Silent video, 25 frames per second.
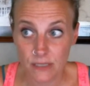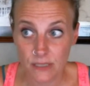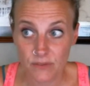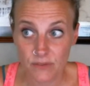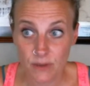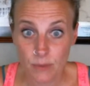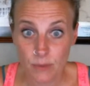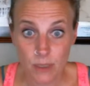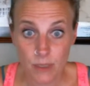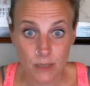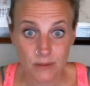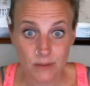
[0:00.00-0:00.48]
And if
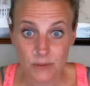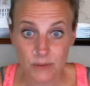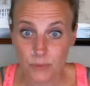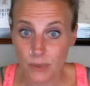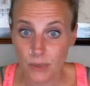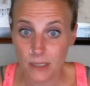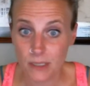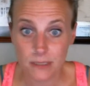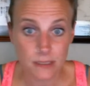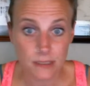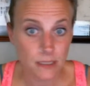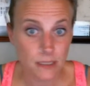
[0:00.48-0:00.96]
he becomes
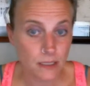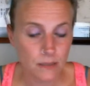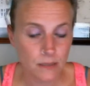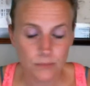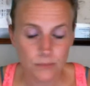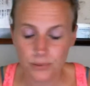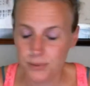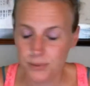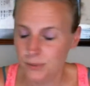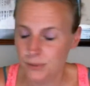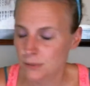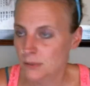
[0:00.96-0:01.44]

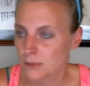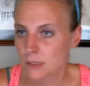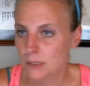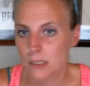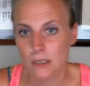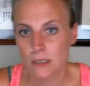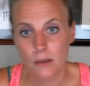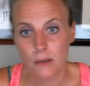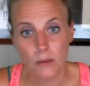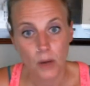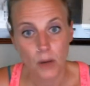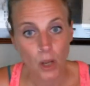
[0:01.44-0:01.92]
president,
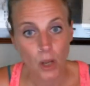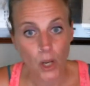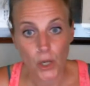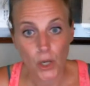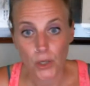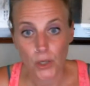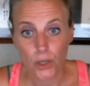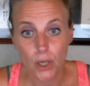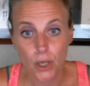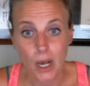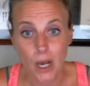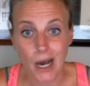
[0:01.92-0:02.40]

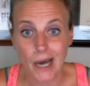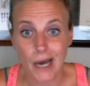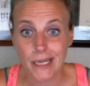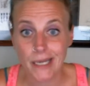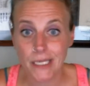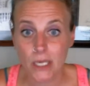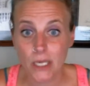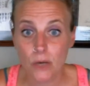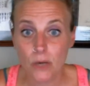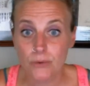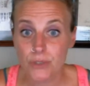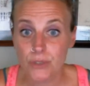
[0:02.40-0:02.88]

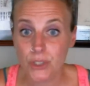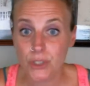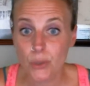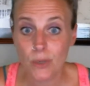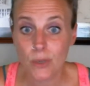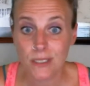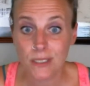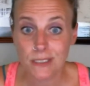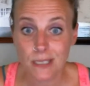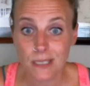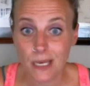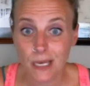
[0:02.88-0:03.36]
adios,
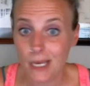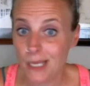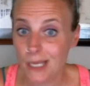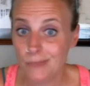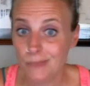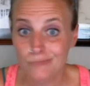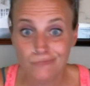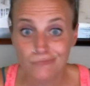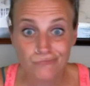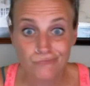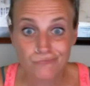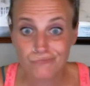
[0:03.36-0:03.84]

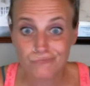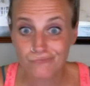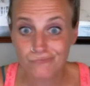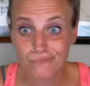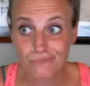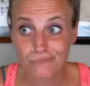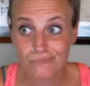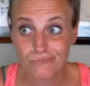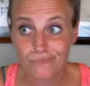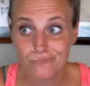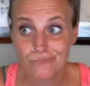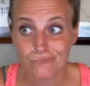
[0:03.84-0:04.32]
USA.
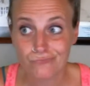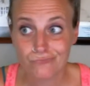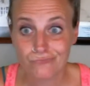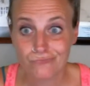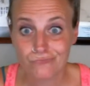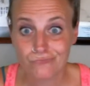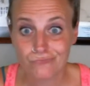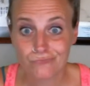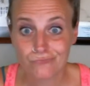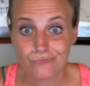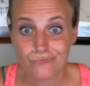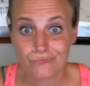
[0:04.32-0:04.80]

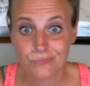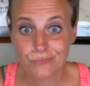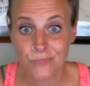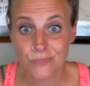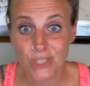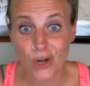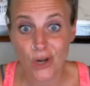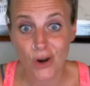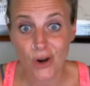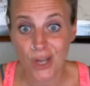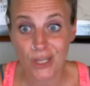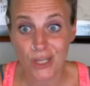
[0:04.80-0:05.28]

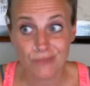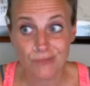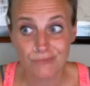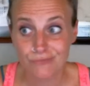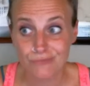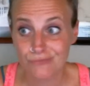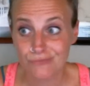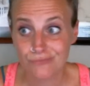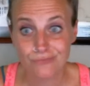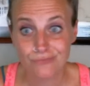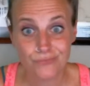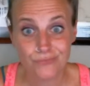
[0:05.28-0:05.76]
Sorry.
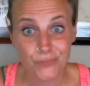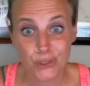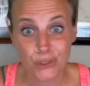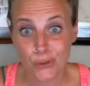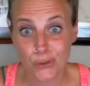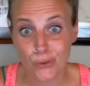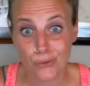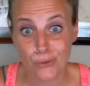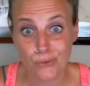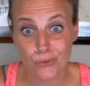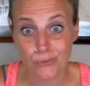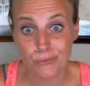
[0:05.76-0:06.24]

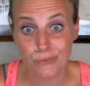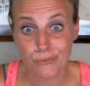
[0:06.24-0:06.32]
Truth.